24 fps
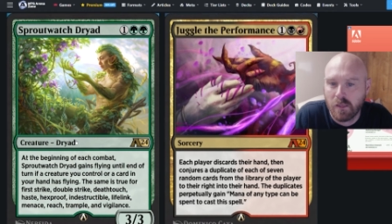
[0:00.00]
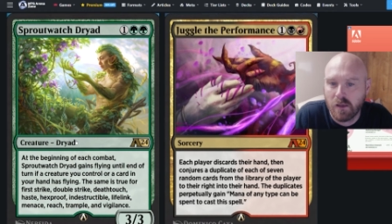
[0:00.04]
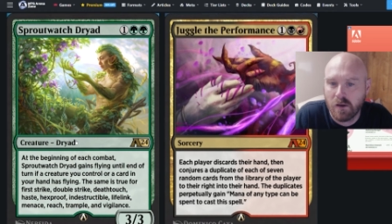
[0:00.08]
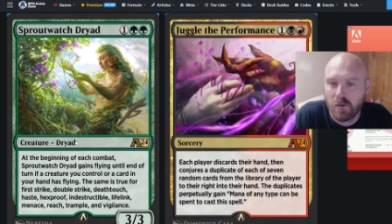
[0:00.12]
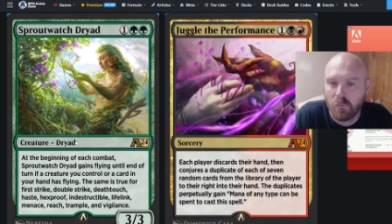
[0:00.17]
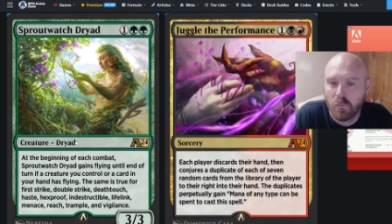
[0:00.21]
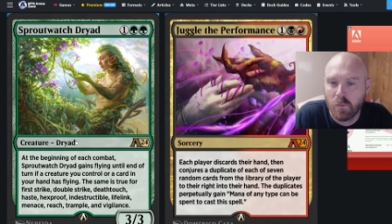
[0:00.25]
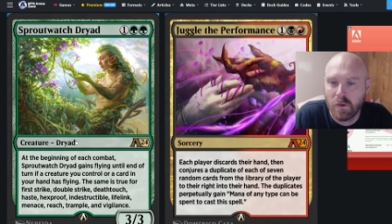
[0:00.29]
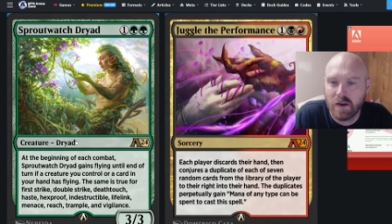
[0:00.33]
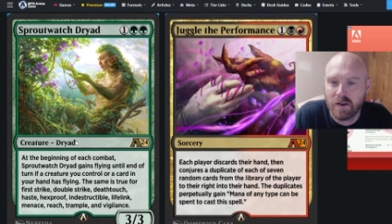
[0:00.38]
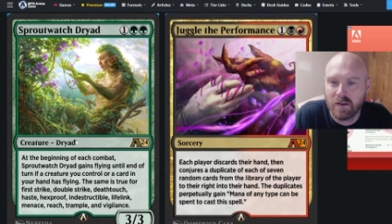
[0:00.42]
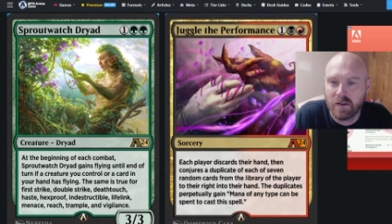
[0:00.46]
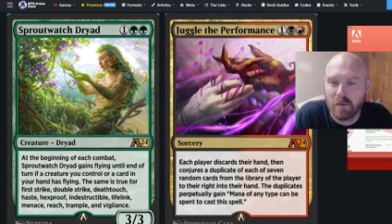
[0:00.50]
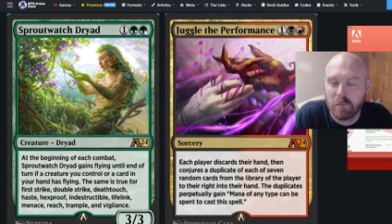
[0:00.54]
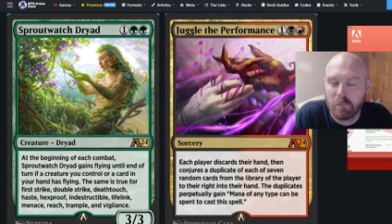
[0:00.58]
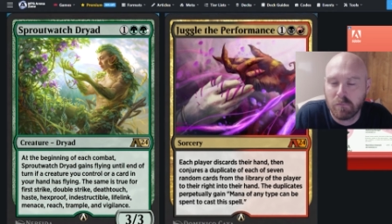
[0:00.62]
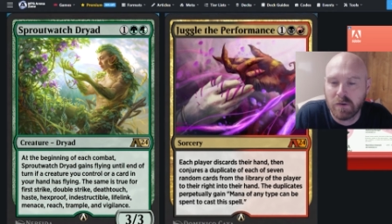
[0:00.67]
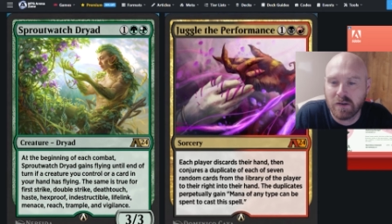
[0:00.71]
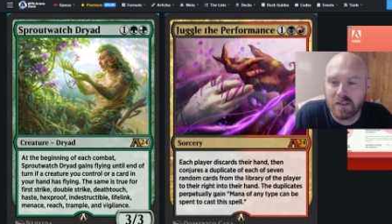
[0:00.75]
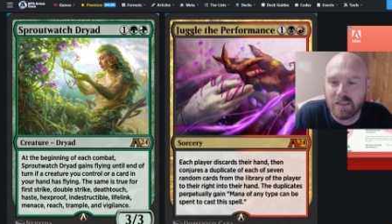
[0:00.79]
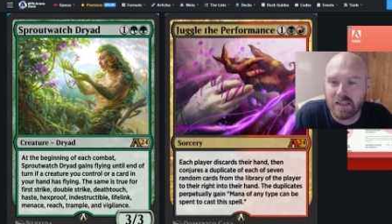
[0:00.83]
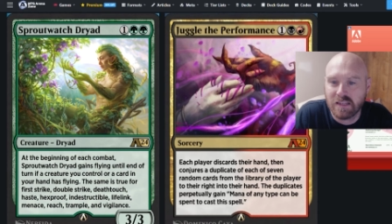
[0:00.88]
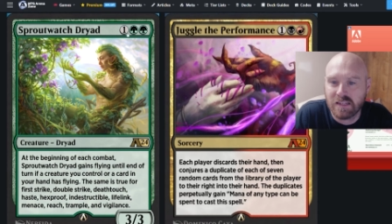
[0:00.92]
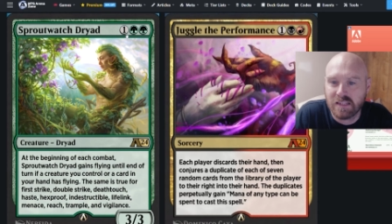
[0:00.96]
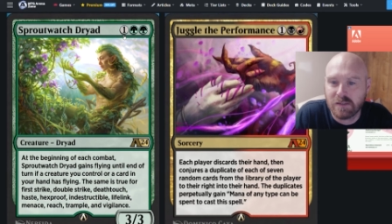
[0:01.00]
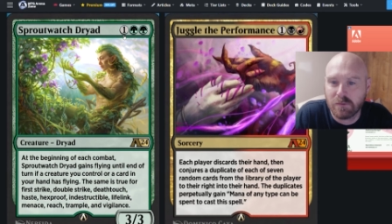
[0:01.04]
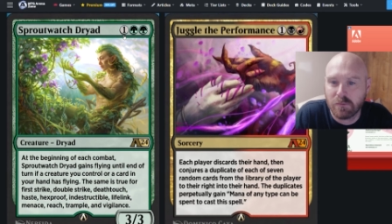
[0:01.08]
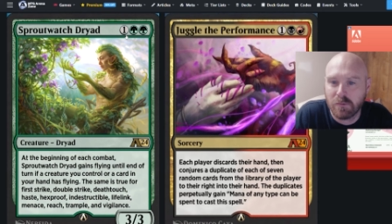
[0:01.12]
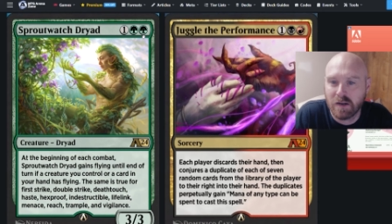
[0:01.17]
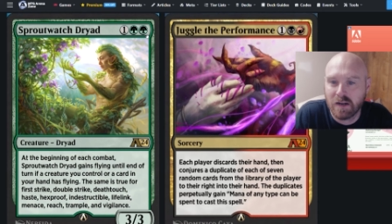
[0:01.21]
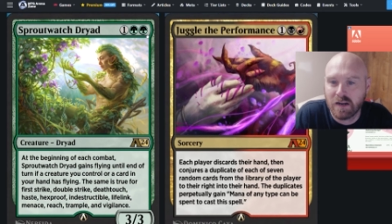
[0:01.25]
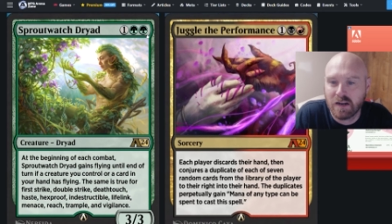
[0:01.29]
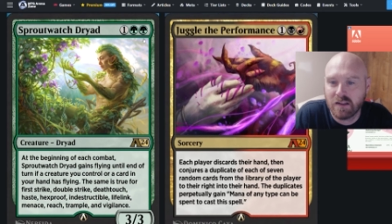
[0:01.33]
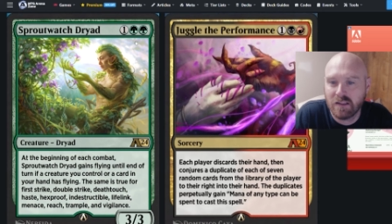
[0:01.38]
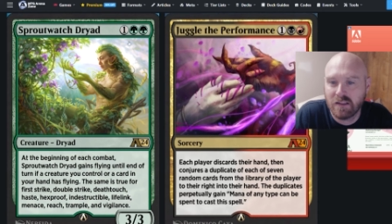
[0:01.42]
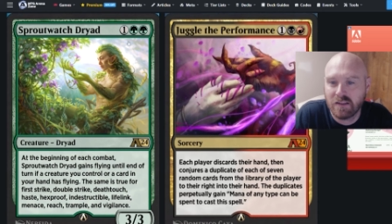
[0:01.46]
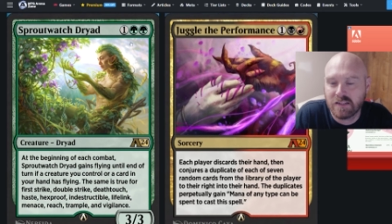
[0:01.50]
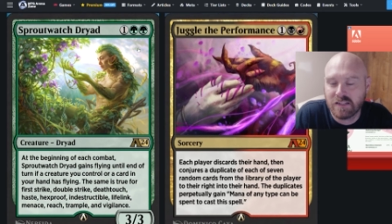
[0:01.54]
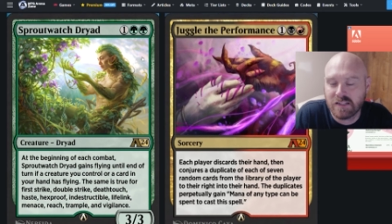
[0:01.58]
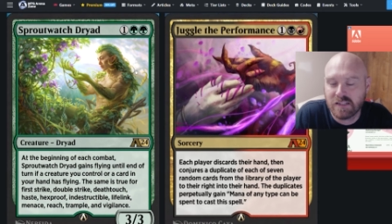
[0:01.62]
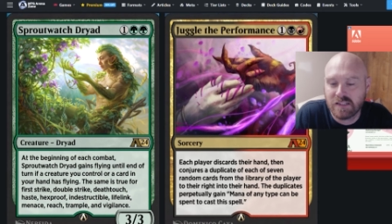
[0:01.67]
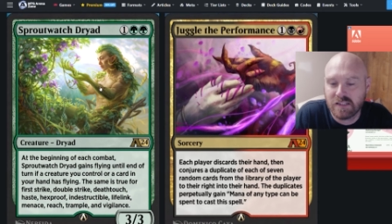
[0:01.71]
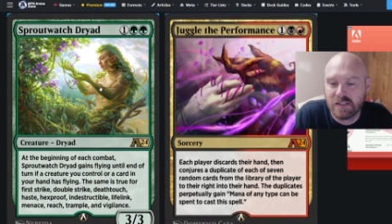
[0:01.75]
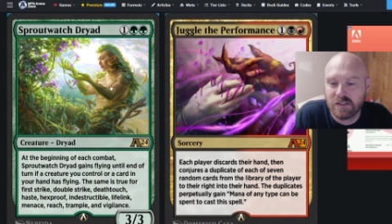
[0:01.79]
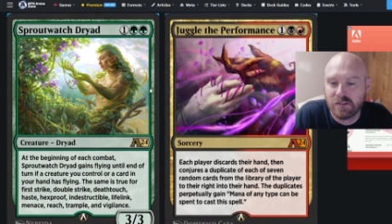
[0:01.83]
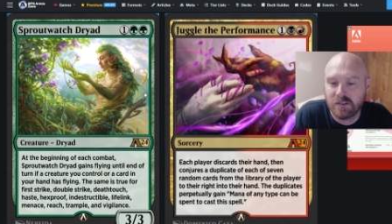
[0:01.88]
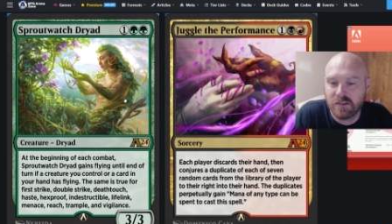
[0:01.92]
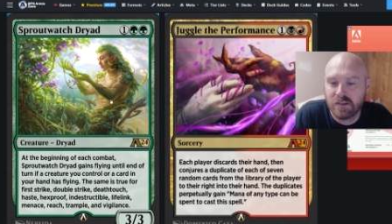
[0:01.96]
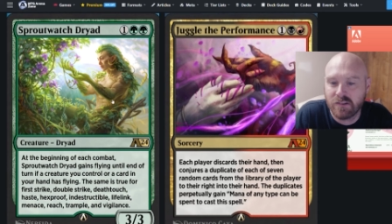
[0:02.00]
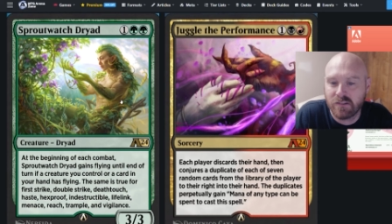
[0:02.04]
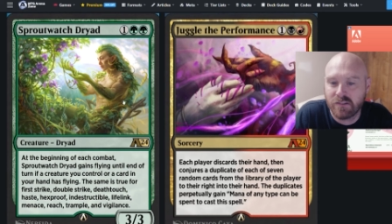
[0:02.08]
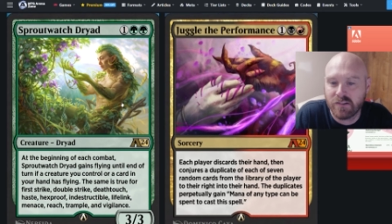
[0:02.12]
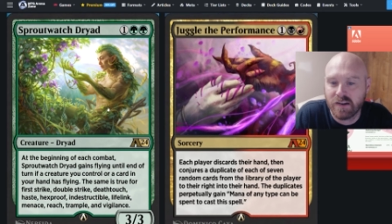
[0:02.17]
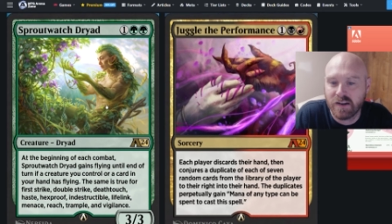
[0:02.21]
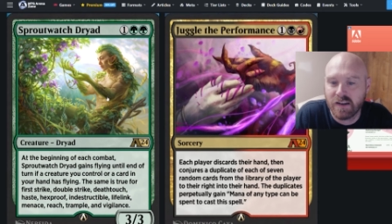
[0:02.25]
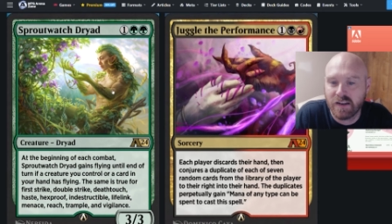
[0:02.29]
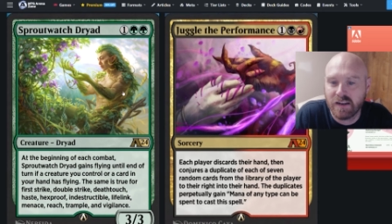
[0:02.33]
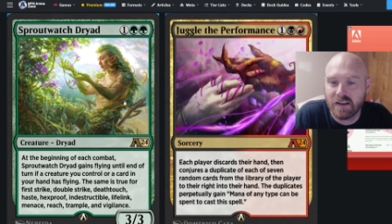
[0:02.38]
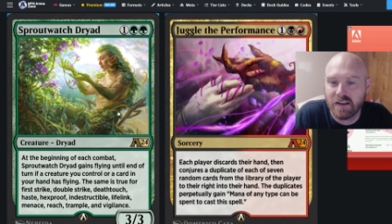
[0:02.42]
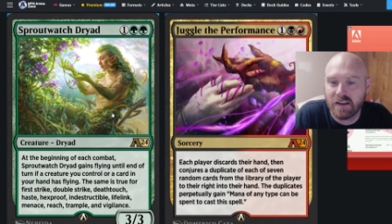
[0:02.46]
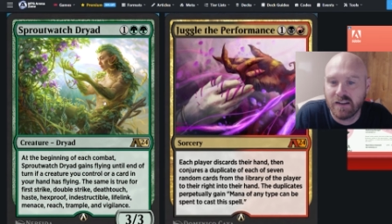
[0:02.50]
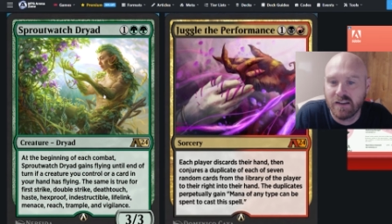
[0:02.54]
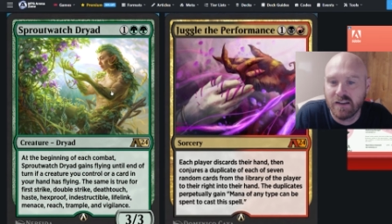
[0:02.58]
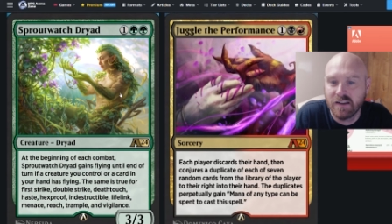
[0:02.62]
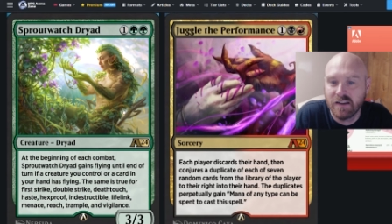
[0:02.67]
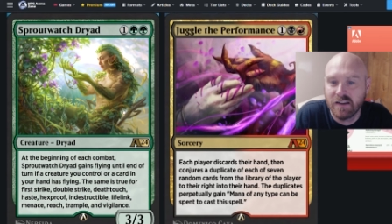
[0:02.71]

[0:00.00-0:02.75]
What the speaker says: where you put this. The 1 colorless and 2 green.